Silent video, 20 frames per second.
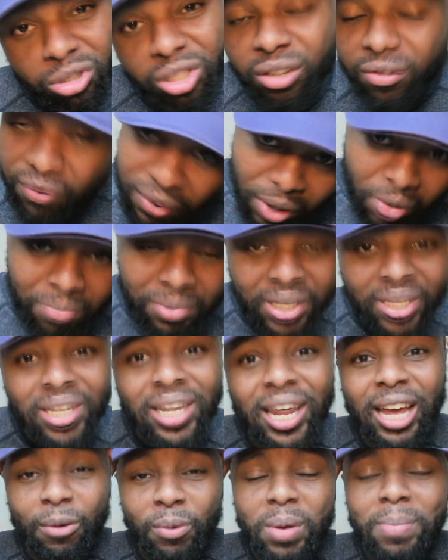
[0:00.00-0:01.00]
You feel me?
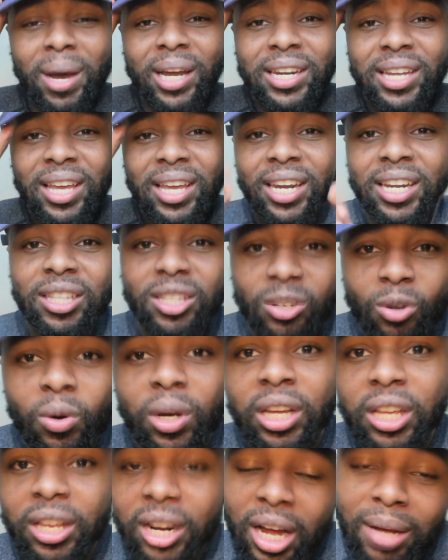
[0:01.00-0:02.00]
Like, we about to get into
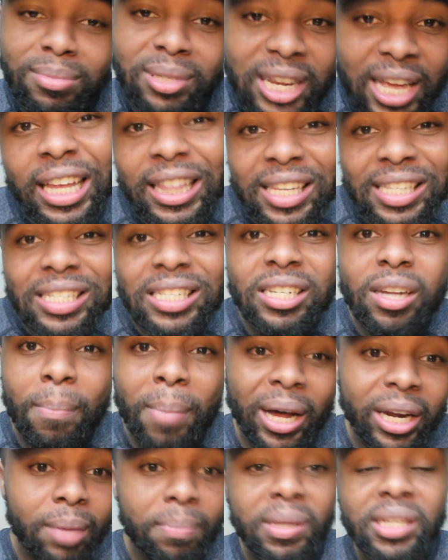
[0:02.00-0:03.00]
it, you know what I'm saying? This is
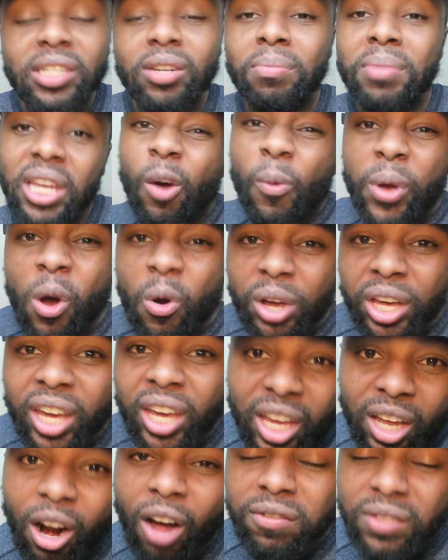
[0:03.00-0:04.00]
about to be some heat. We gonna
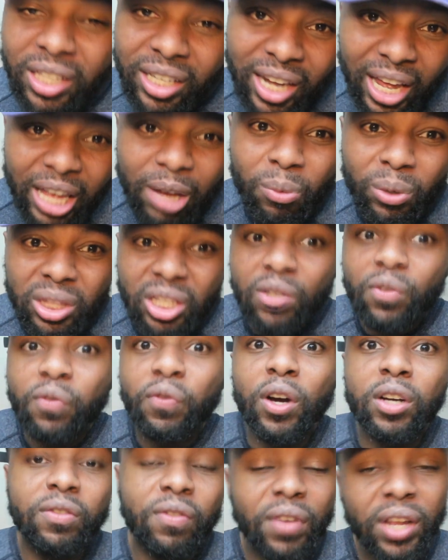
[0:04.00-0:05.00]
kick it off today with this
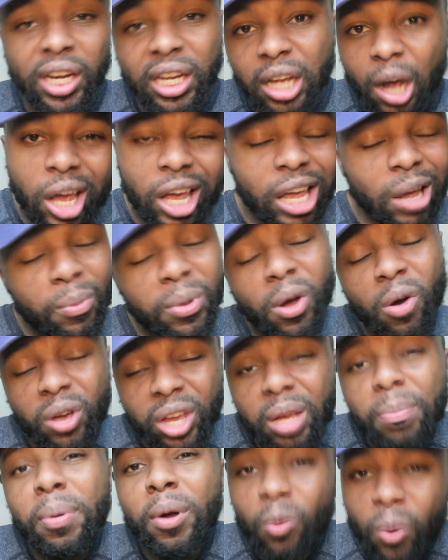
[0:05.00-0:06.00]
first video, and we gonna
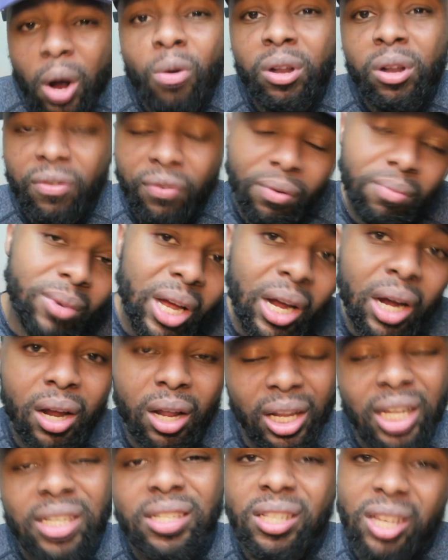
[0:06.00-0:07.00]
keep it rolling from
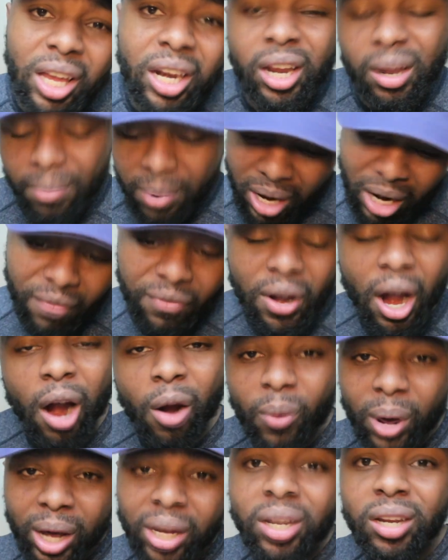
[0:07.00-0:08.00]
there. Let's get it, man. If
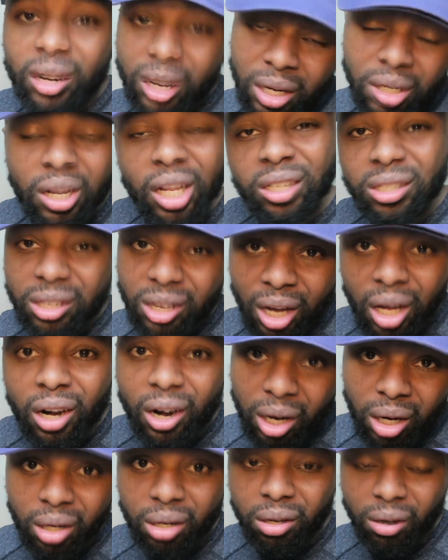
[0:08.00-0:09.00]
y'all ready, then let's get
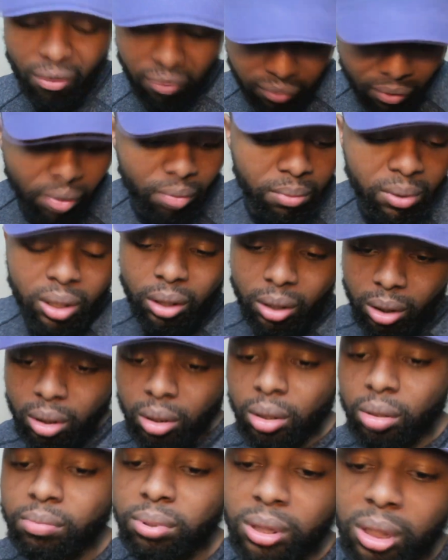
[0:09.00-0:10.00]
it. You feel me? You
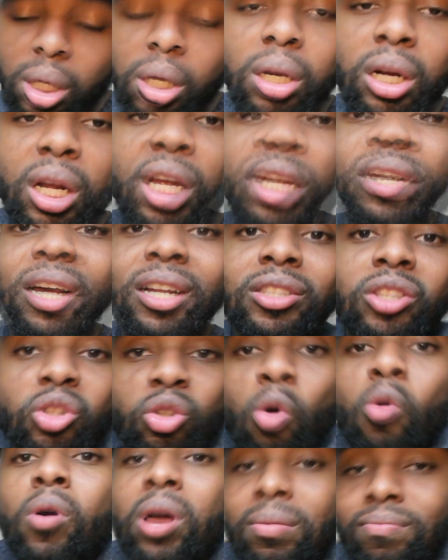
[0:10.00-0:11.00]
know what I'm saying? Ain't nothing
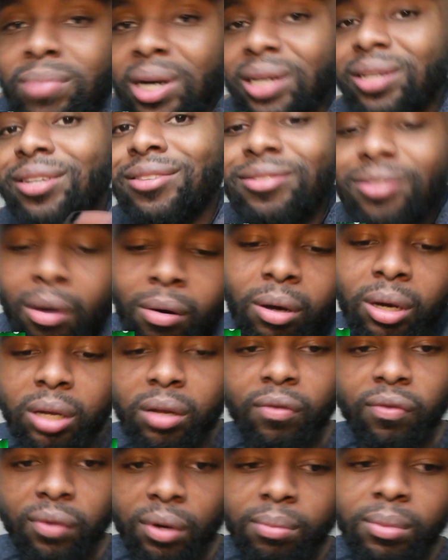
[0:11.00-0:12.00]
to it but to do it.
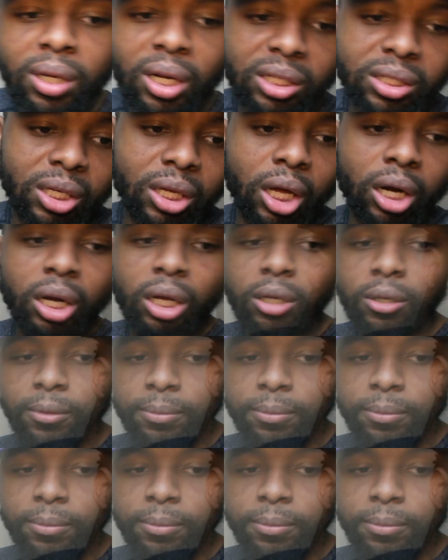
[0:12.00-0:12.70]
You feel me? Let's get it.